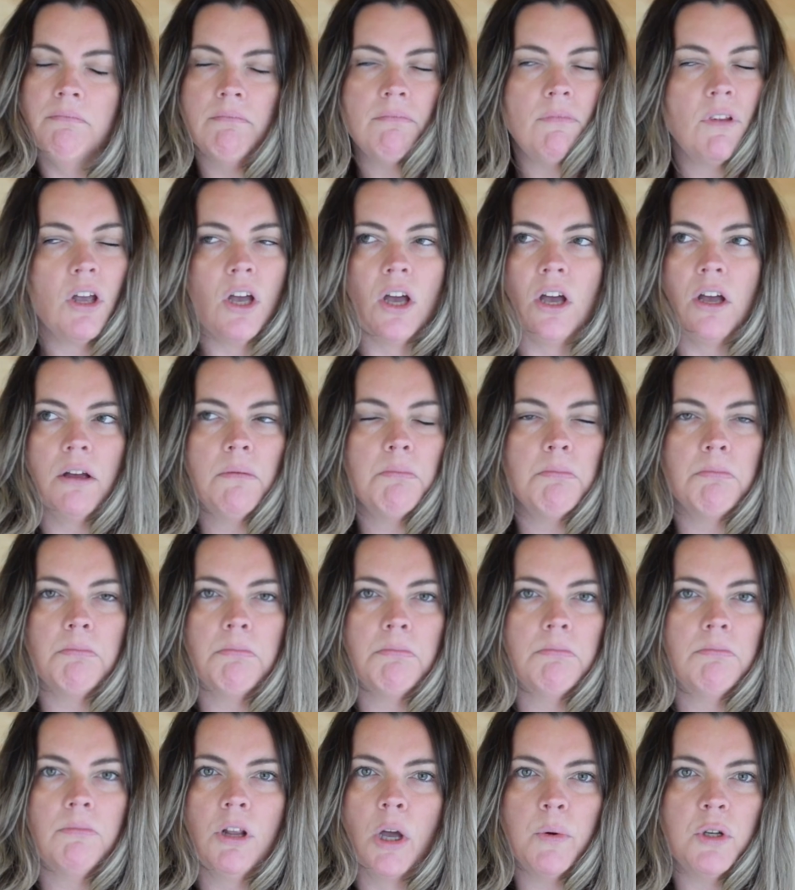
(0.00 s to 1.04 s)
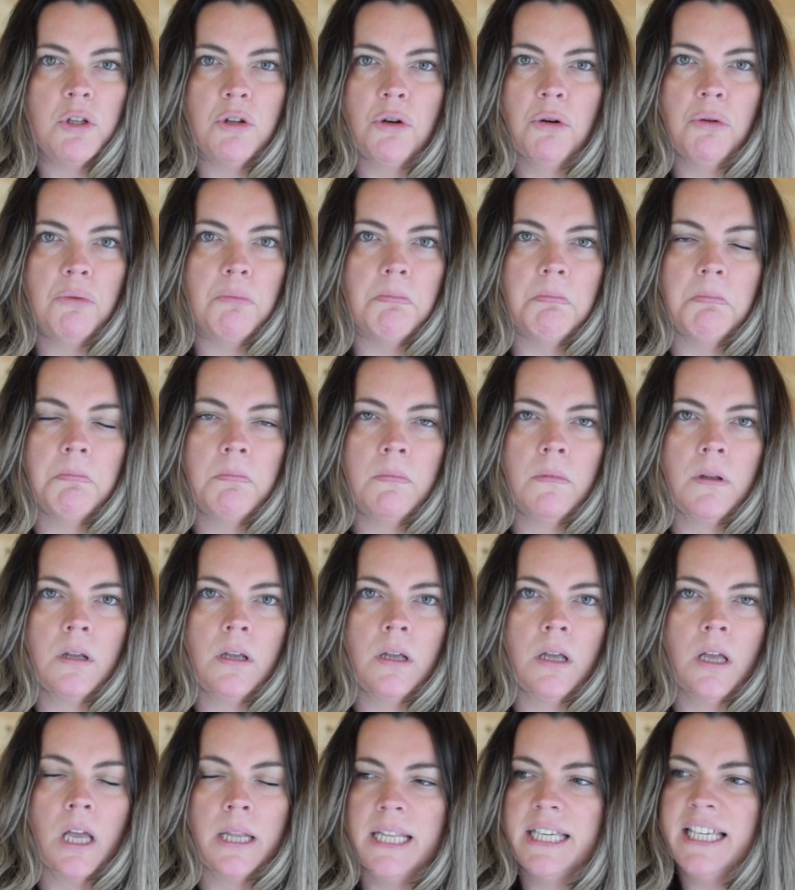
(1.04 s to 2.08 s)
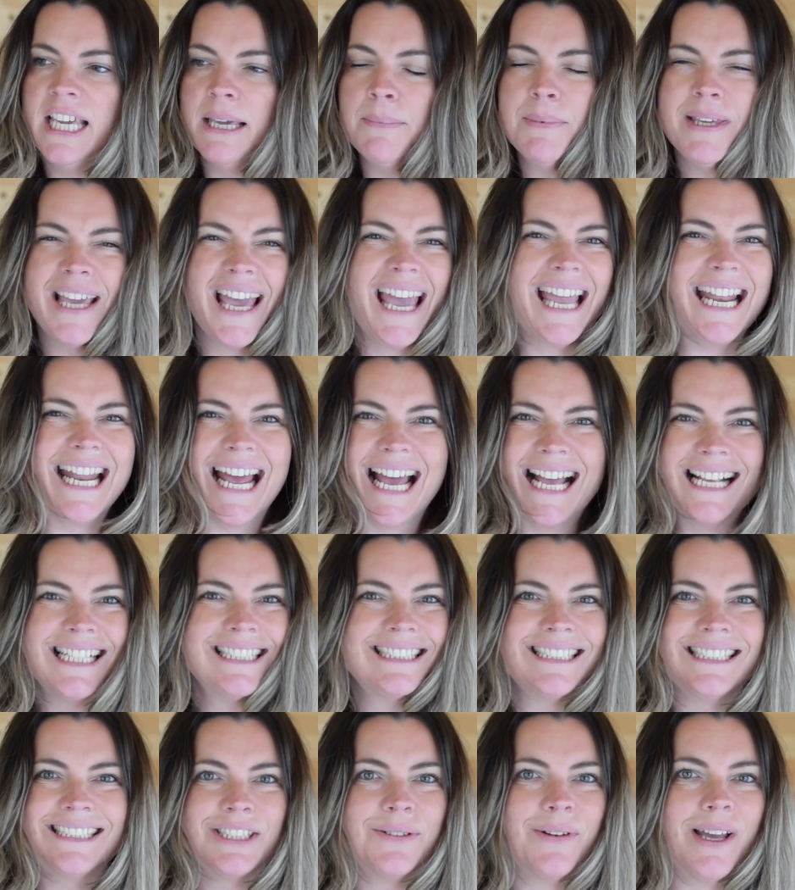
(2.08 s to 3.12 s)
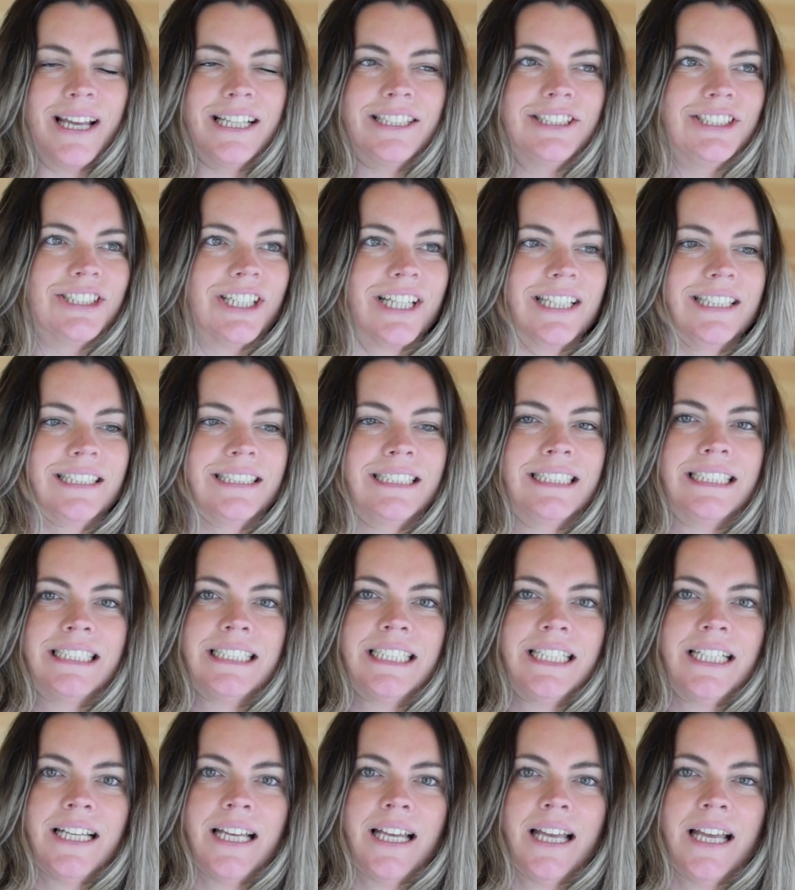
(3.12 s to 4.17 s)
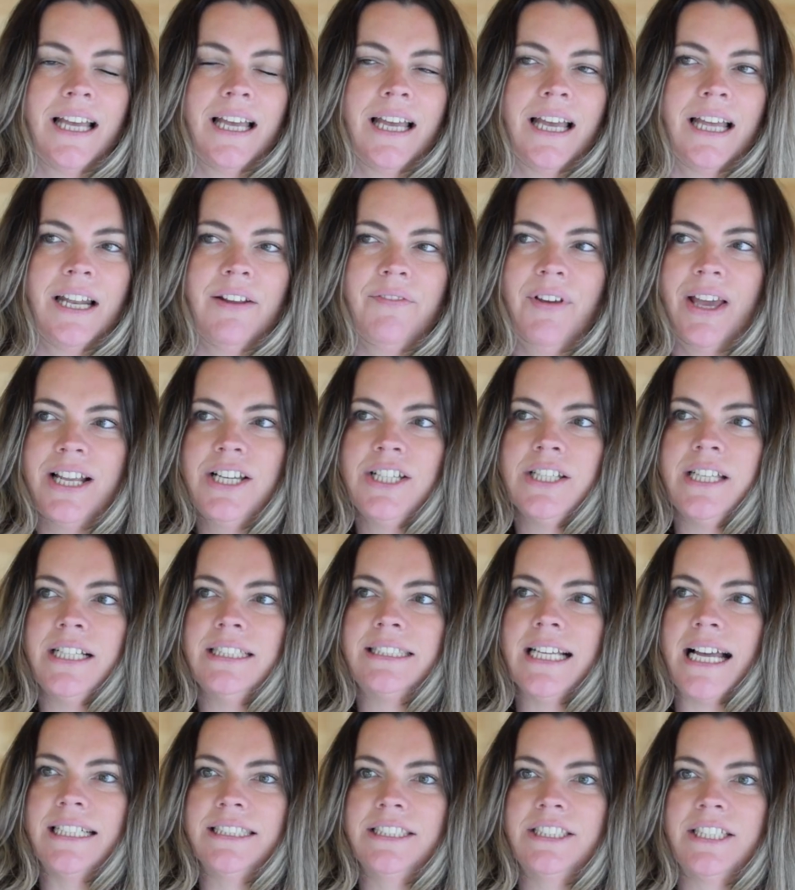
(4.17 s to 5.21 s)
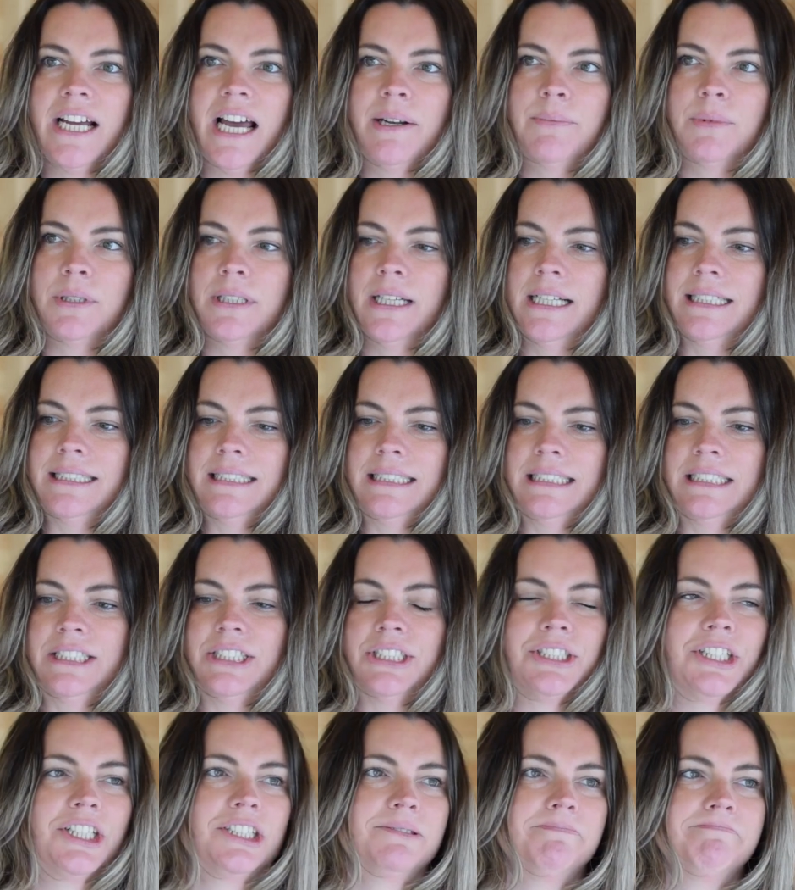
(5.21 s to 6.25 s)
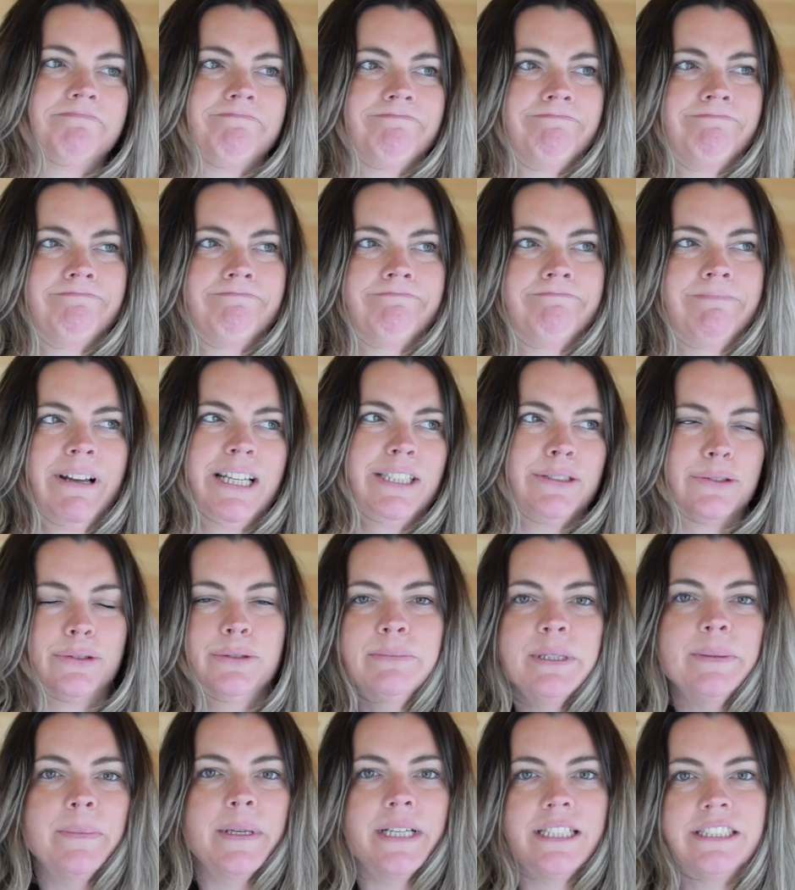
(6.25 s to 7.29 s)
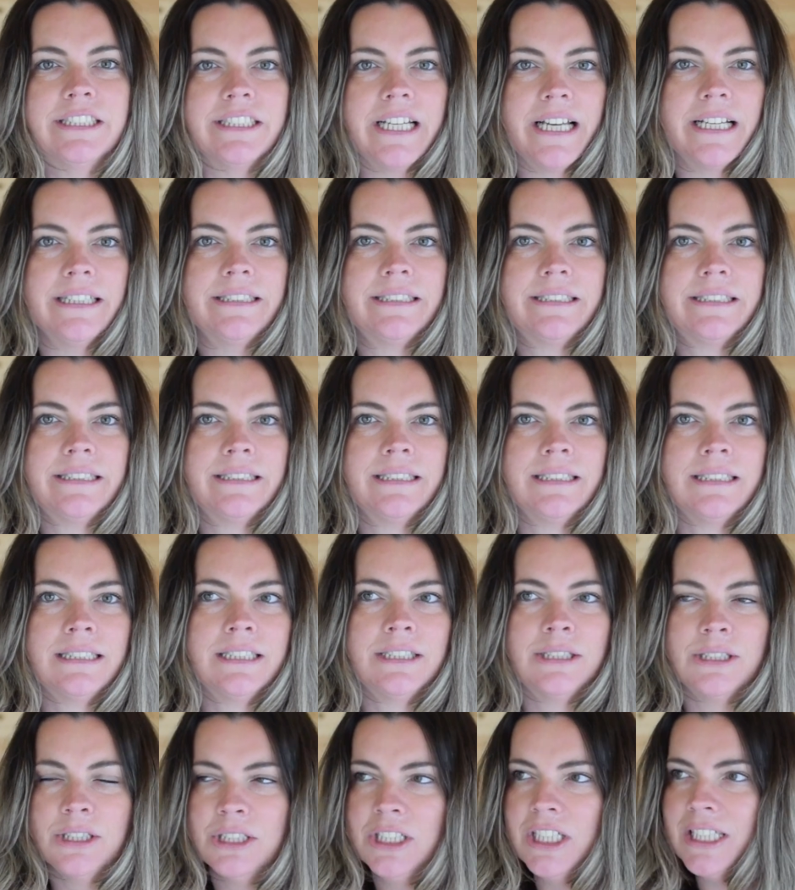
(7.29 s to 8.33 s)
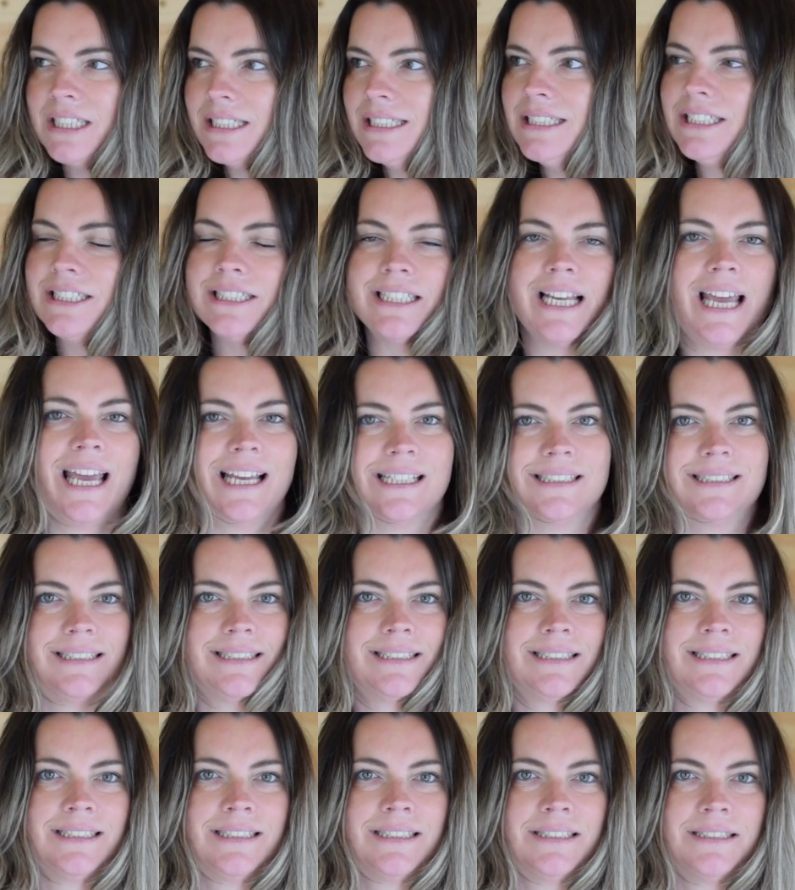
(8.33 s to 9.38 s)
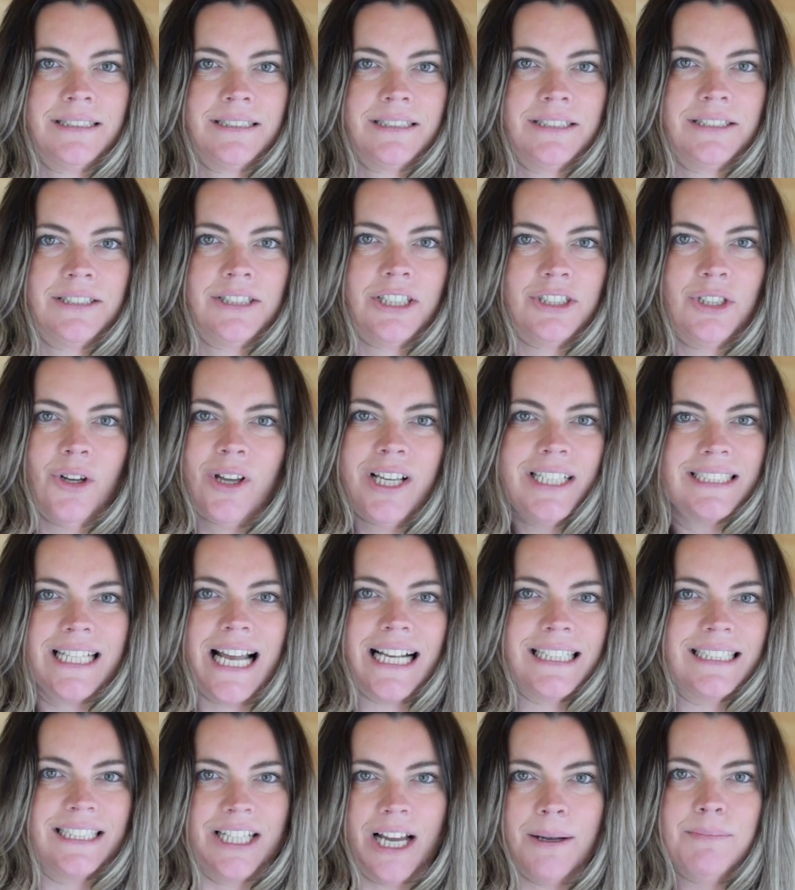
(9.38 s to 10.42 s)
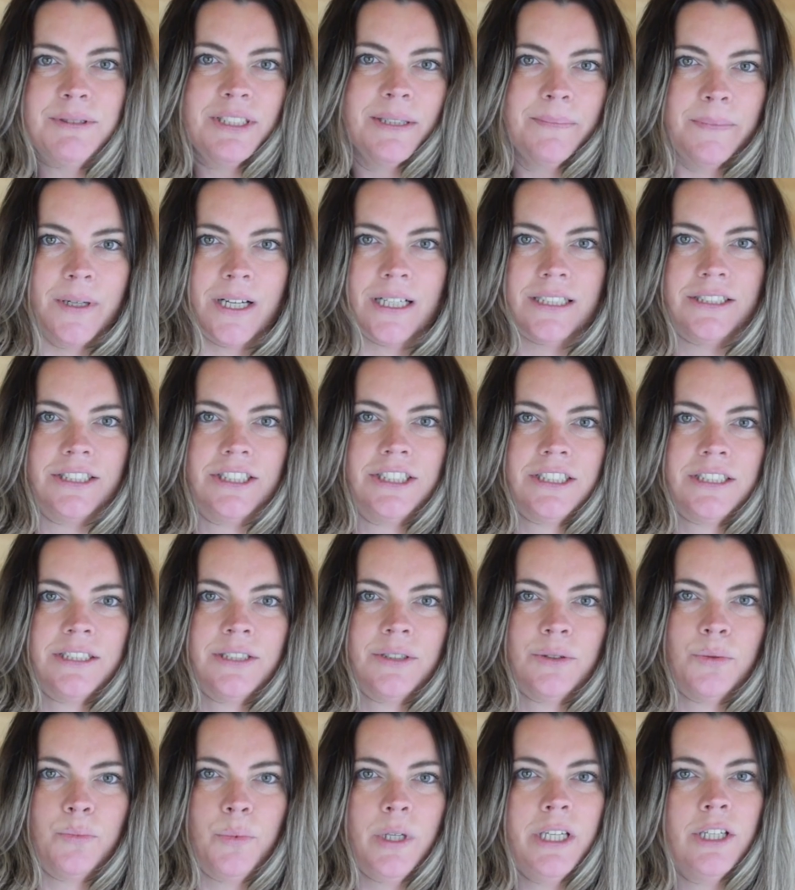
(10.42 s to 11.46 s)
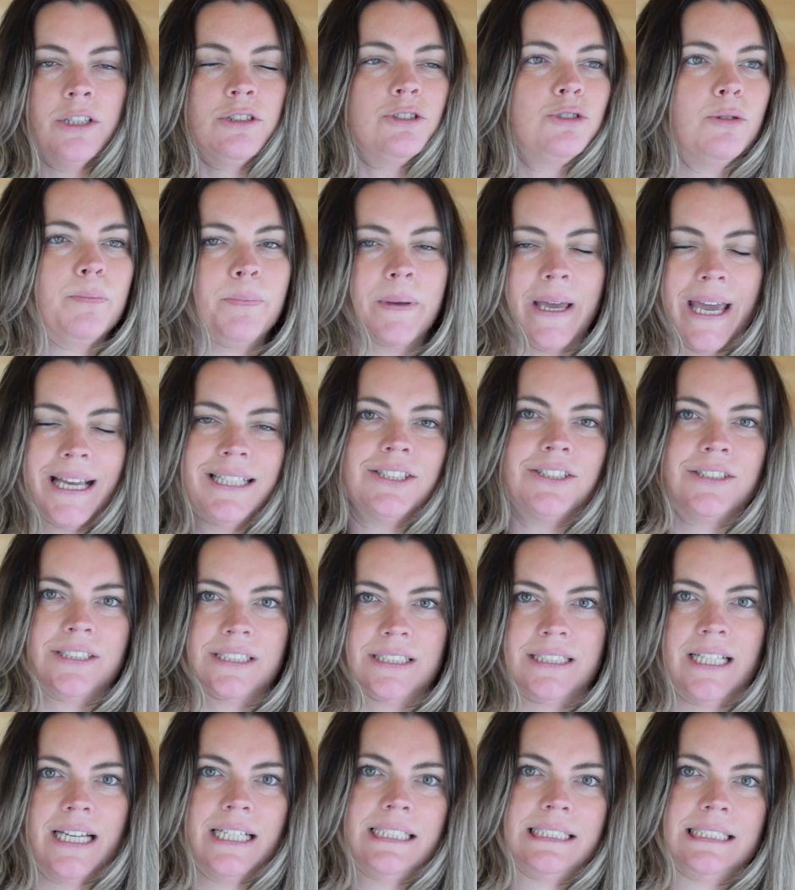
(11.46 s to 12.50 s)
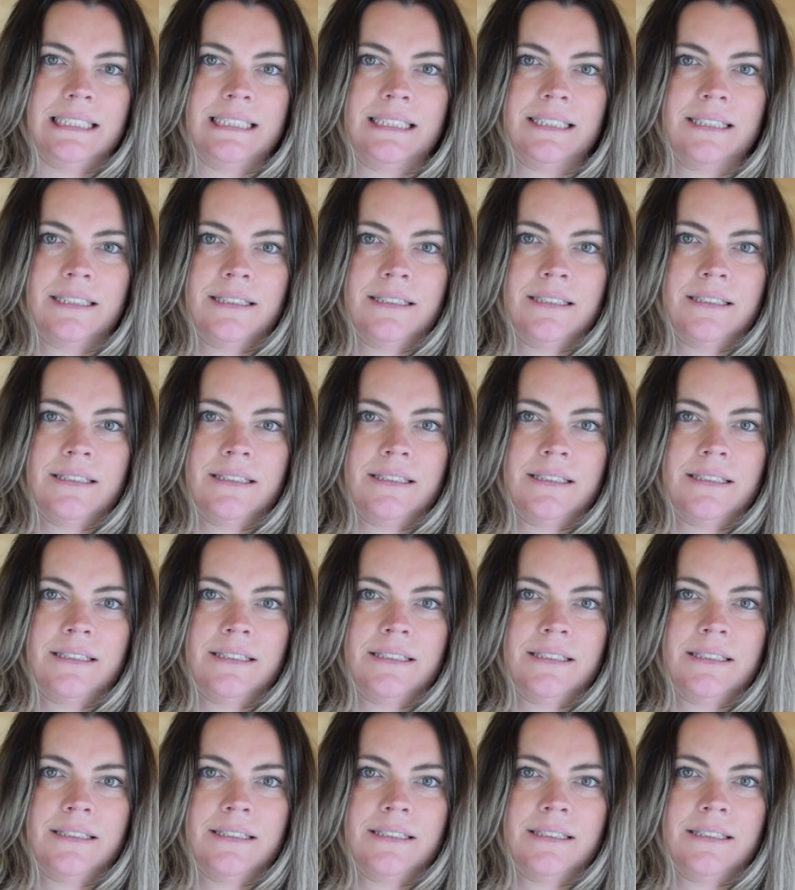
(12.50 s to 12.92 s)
no, no, we don't. And they keep getting asked this question. eventually, Dad and Grant were like to each other, why don't we make sheds? Look at these sheds. They're not exactly up to much. We could do better than this.